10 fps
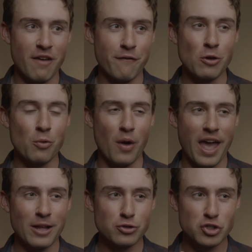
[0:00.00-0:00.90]
if you
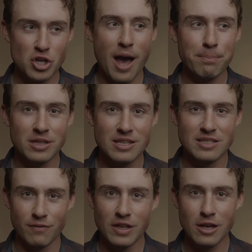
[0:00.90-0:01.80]
chopped these
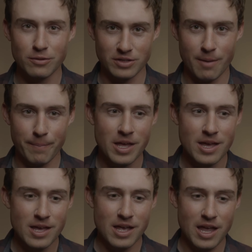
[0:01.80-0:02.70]
videos up
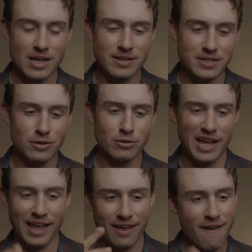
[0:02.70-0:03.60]
into
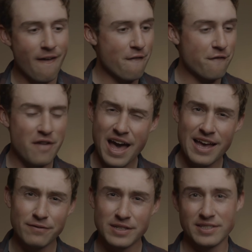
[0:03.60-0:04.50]
like
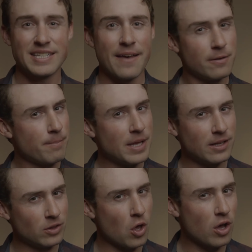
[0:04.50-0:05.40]
5 to 7
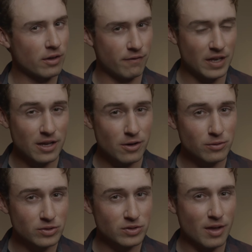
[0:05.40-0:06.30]
minute long
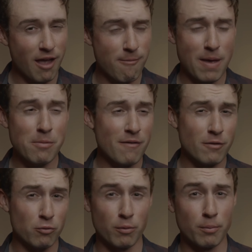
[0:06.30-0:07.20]
videos and maybe
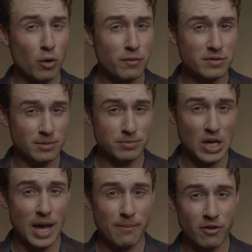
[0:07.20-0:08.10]
even remove some
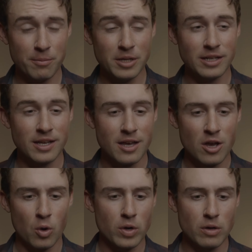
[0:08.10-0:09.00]
time from it
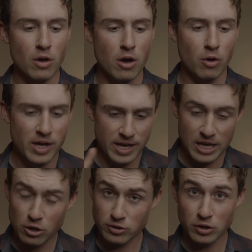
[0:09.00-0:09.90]
where you go,
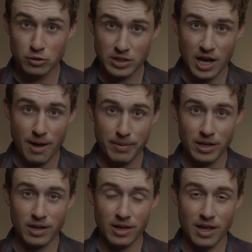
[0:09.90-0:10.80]
here's a new
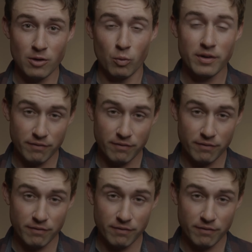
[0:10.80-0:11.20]
topic in one